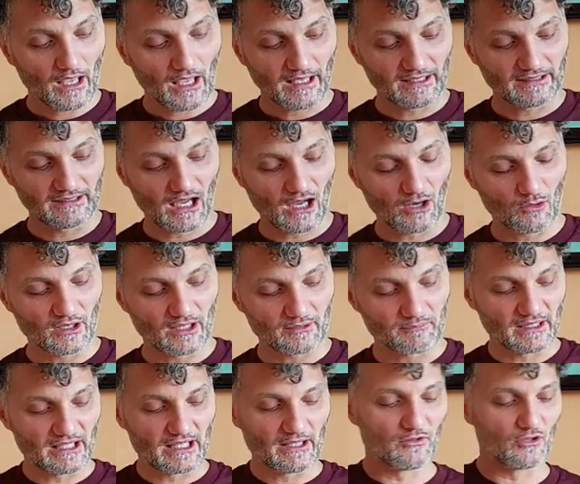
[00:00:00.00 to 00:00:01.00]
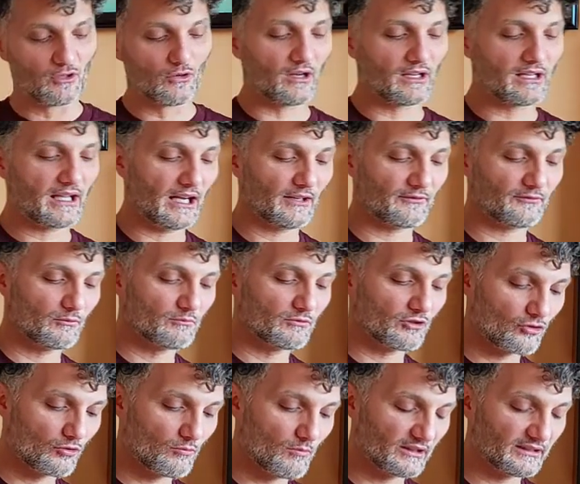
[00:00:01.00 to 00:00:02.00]
And now let me give you a card from the
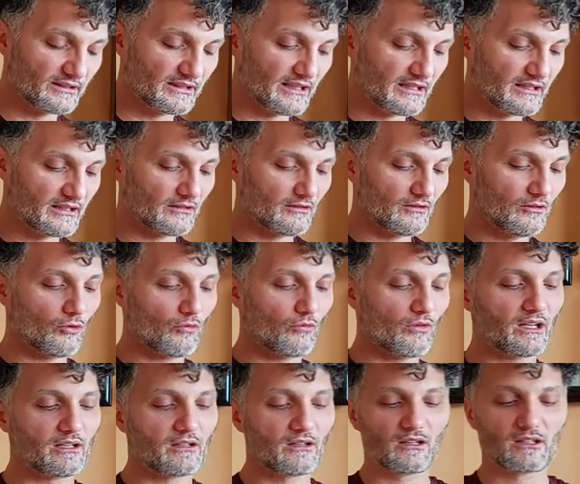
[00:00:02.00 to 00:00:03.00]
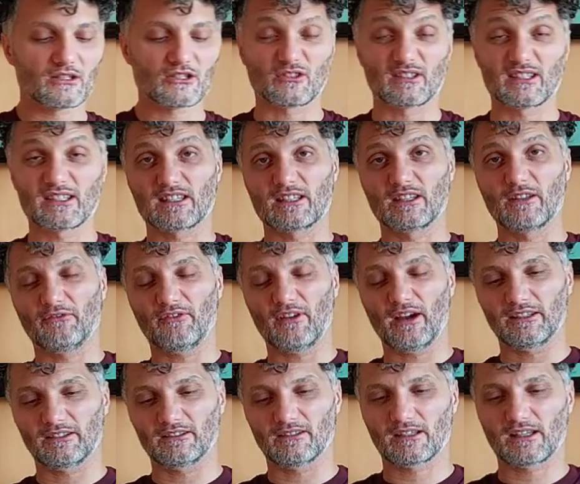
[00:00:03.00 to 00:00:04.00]
Romantic Oracle. So this is the
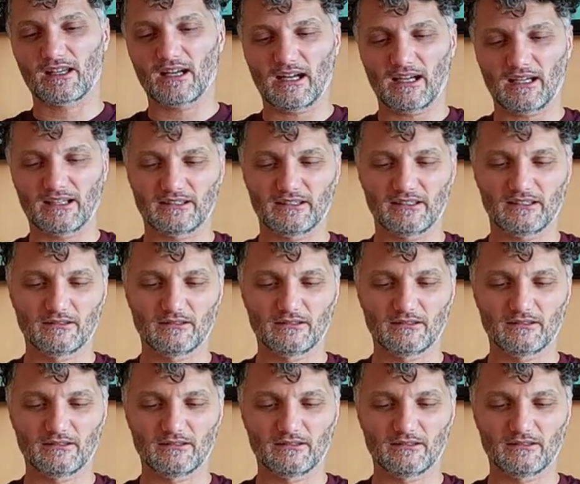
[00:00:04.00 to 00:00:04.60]
final card.